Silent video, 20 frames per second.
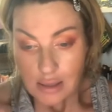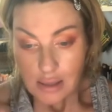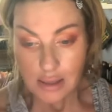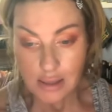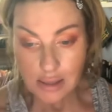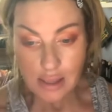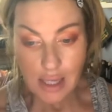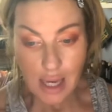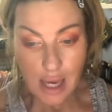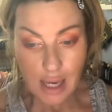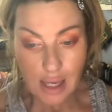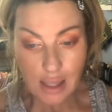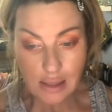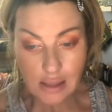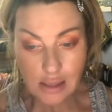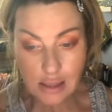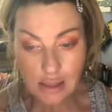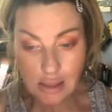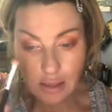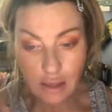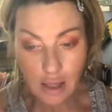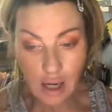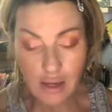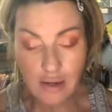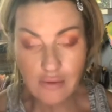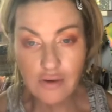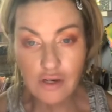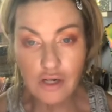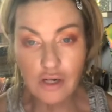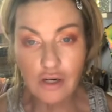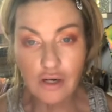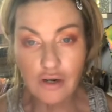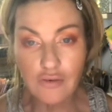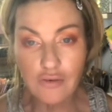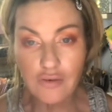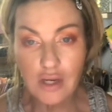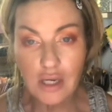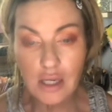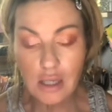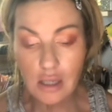Today, it's still kind of
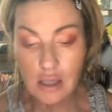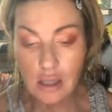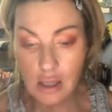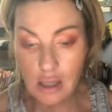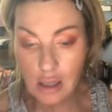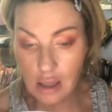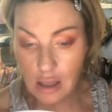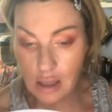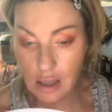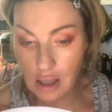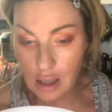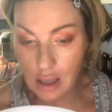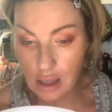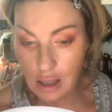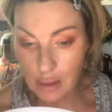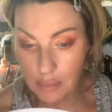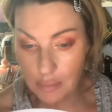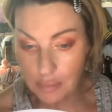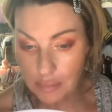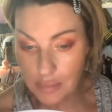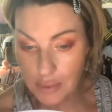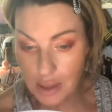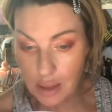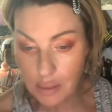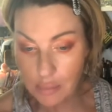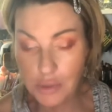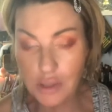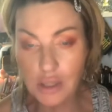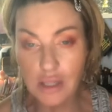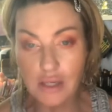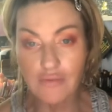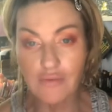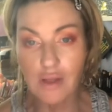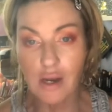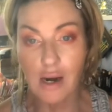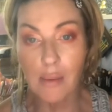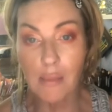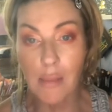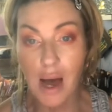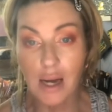unnerving. Um, can't believe
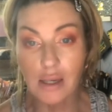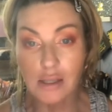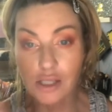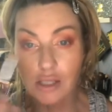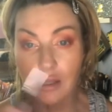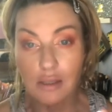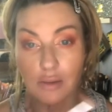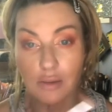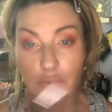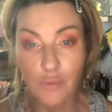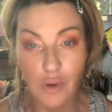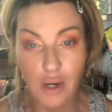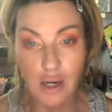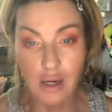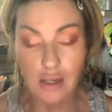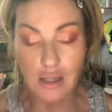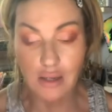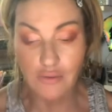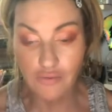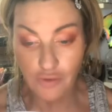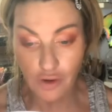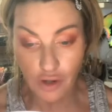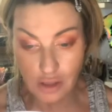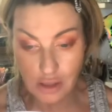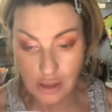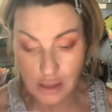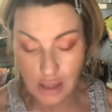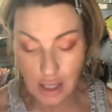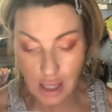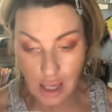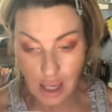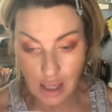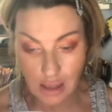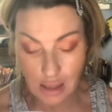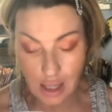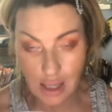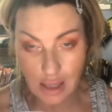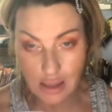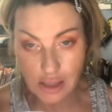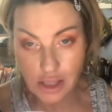that I'm actually wearing false
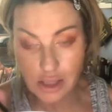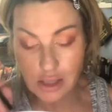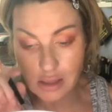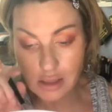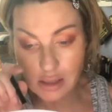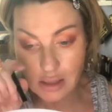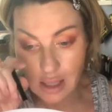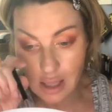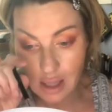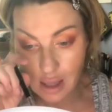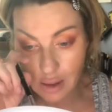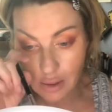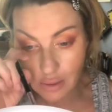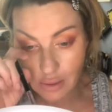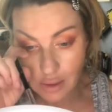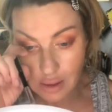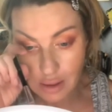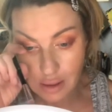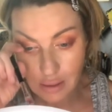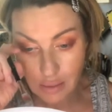eyelashes now.